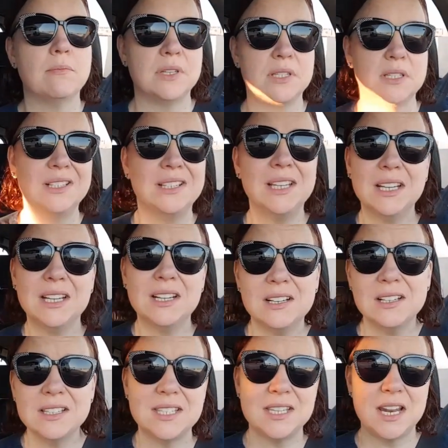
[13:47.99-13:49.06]
It's a little,
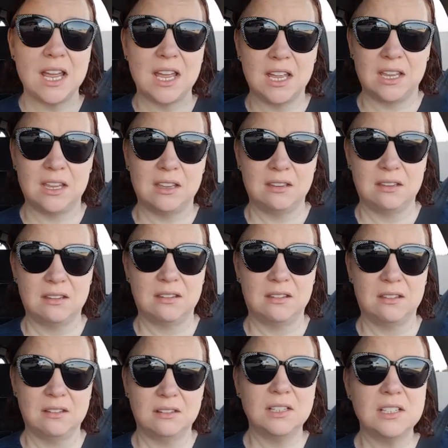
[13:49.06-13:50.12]
little snug,
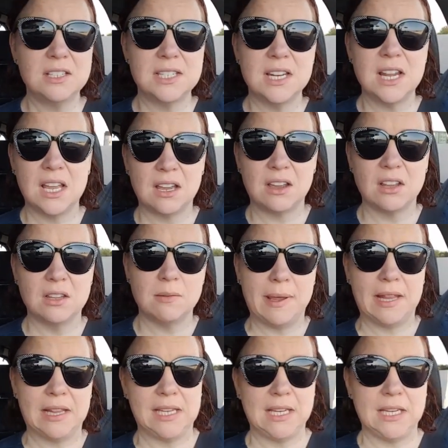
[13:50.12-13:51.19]
a little snug on the
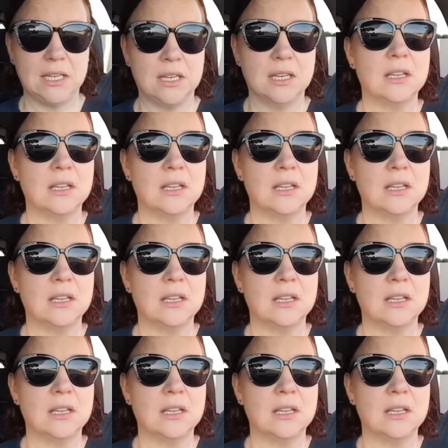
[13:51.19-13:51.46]
belly.